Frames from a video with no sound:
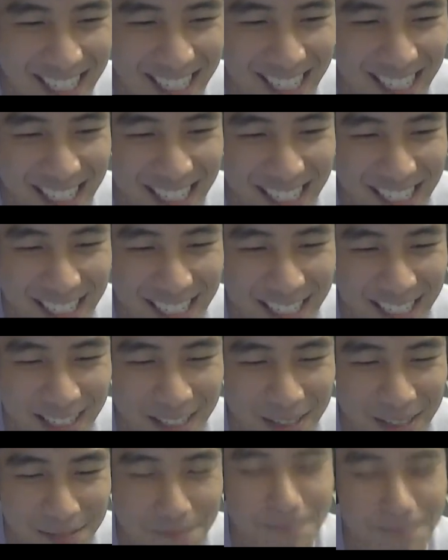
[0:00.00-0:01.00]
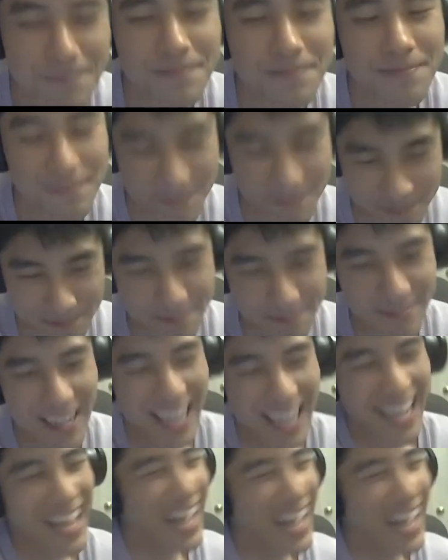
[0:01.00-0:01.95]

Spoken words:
too when the package came.